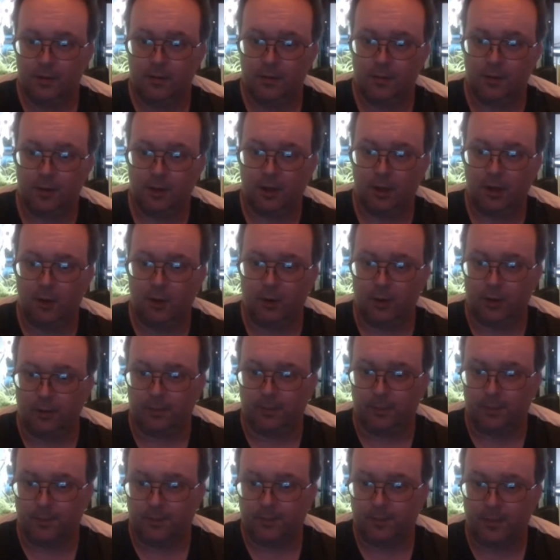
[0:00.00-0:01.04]
But anyway,
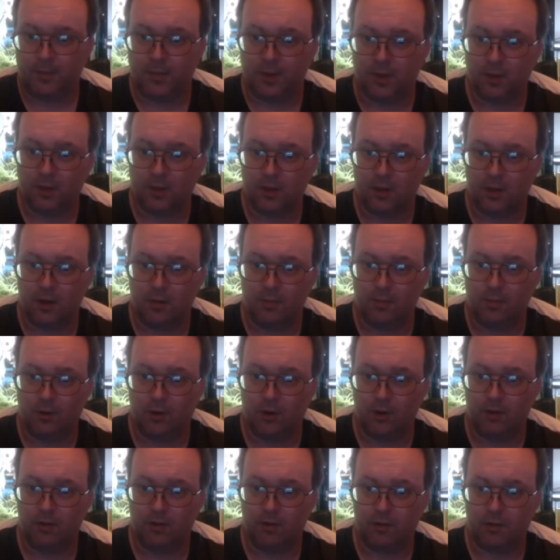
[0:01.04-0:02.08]
I think
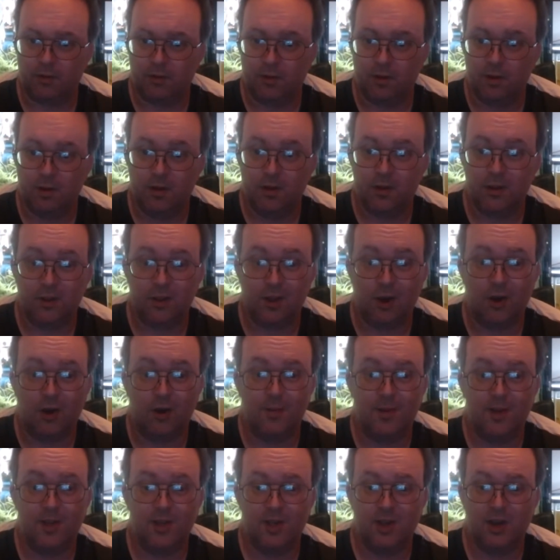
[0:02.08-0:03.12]
my
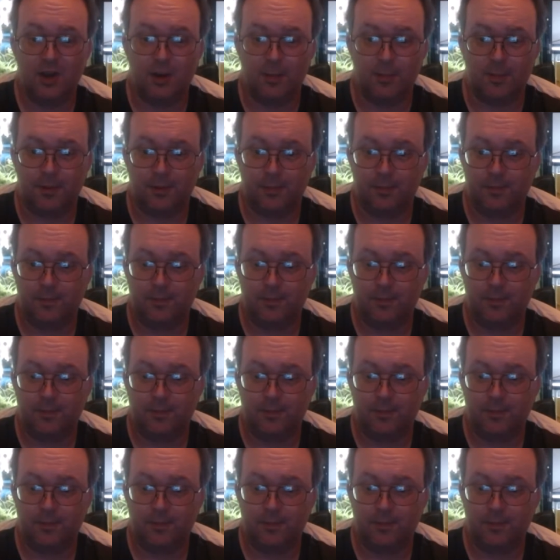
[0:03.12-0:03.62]
time is up.